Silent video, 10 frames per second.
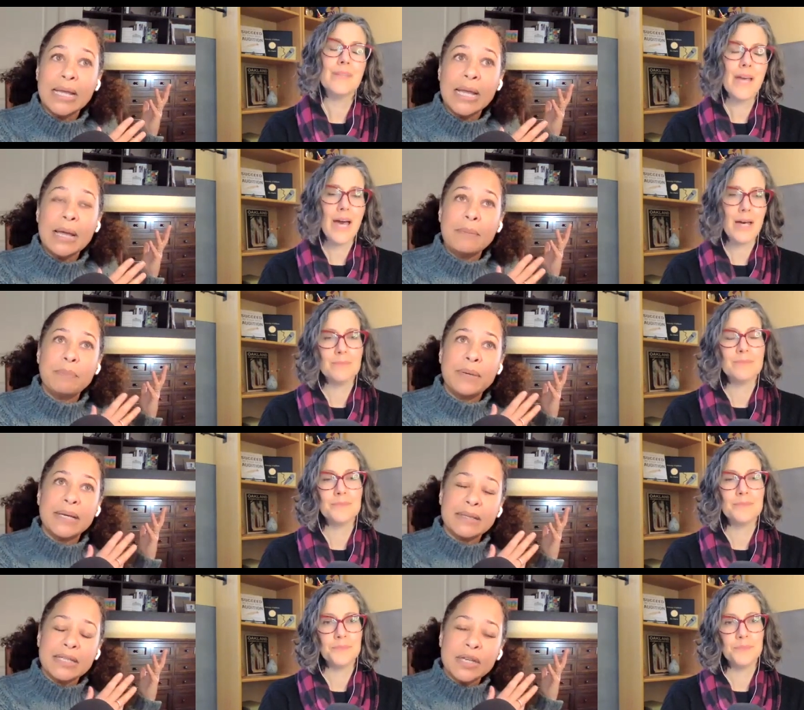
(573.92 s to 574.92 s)
Speaker 1: Yeah. But
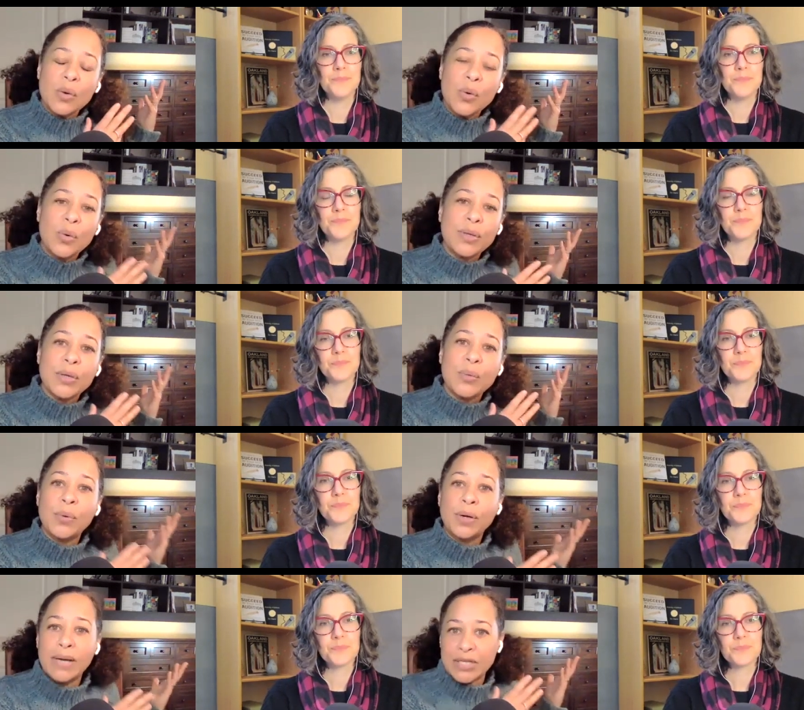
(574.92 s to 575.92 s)
you know, who you were
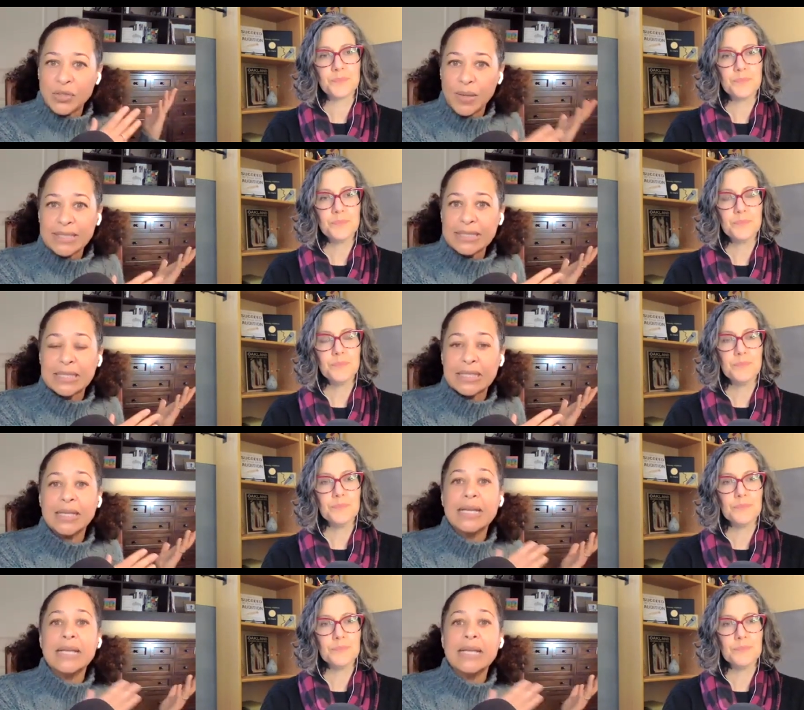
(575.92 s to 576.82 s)
at 20